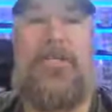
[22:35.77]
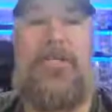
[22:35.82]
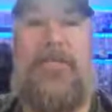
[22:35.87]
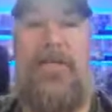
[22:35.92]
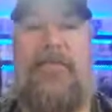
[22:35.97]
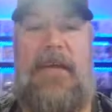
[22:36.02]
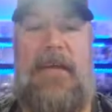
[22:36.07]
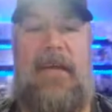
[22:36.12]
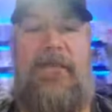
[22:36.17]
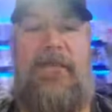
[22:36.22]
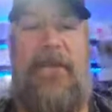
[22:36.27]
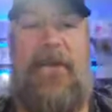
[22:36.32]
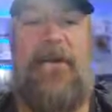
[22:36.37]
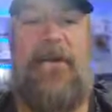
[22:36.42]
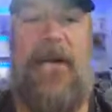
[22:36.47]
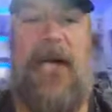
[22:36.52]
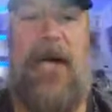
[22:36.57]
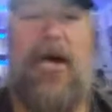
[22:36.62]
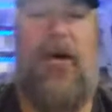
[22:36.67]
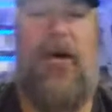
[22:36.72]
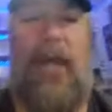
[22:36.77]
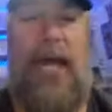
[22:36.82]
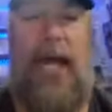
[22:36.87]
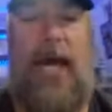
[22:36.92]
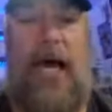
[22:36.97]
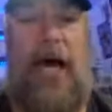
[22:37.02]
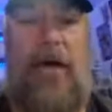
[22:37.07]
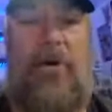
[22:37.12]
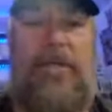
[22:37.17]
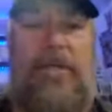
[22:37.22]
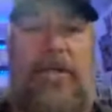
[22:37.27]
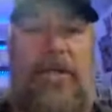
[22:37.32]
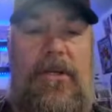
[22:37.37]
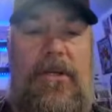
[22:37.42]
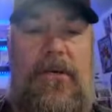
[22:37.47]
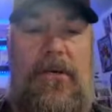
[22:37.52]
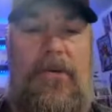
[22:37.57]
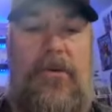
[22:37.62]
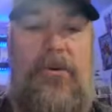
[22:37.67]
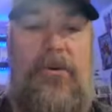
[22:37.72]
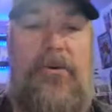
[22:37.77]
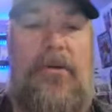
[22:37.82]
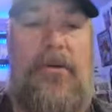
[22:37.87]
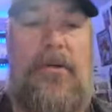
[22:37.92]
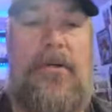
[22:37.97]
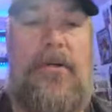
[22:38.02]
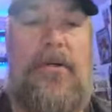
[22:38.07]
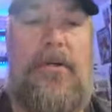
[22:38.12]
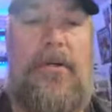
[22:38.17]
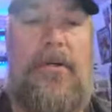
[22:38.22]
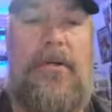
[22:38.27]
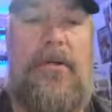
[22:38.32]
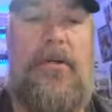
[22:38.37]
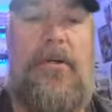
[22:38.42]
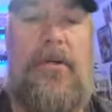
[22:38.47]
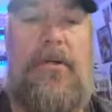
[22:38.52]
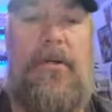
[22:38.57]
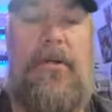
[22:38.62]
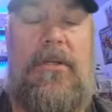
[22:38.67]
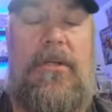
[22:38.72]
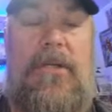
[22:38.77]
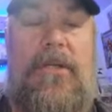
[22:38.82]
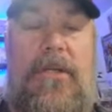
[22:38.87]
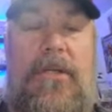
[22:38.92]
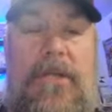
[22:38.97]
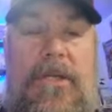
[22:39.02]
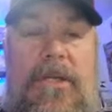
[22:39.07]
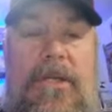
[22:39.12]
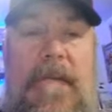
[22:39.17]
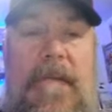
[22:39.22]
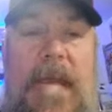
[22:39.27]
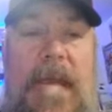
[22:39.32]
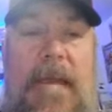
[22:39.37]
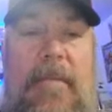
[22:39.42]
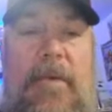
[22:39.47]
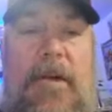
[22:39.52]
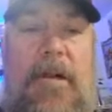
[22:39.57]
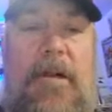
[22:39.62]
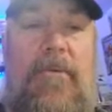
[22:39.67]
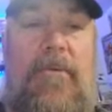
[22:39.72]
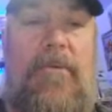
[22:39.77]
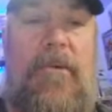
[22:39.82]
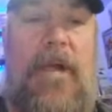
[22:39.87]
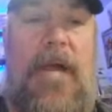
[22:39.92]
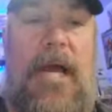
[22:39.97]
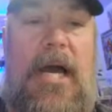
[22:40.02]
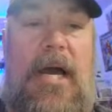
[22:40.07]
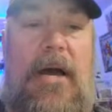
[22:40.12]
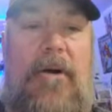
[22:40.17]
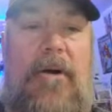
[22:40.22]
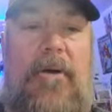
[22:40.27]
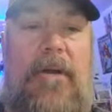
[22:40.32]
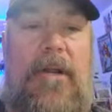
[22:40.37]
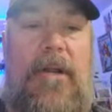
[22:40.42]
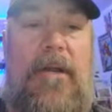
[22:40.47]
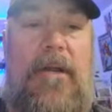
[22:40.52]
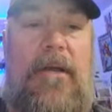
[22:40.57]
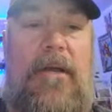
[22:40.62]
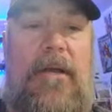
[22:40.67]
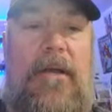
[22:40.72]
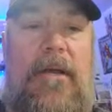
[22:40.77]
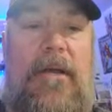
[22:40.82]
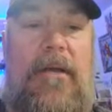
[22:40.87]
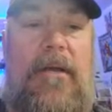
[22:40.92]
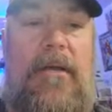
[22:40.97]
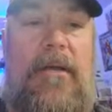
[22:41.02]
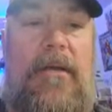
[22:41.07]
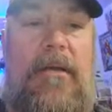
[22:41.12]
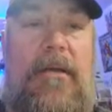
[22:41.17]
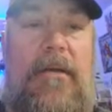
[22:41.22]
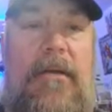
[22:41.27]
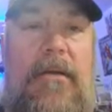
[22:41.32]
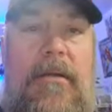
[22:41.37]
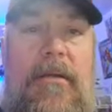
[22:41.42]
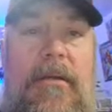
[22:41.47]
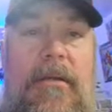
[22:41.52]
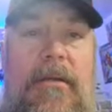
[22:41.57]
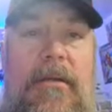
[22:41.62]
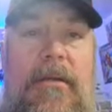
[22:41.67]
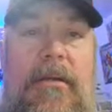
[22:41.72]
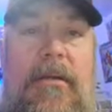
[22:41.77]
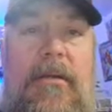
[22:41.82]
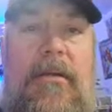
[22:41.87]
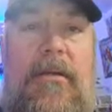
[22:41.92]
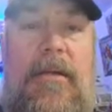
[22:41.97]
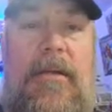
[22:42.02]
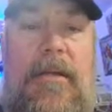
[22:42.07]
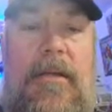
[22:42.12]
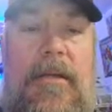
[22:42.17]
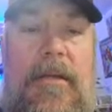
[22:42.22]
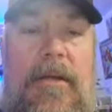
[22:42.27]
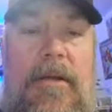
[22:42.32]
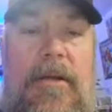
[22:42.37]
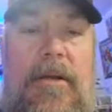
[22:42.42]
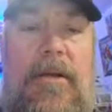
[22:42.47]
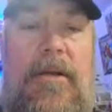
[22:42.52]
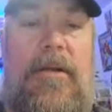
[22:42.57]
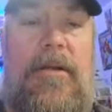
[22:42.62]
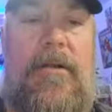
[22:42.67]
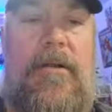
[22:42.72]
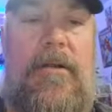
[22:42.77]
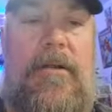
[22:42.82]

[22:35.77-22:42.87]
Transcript: see if I can figure out how to turn this camera around in here.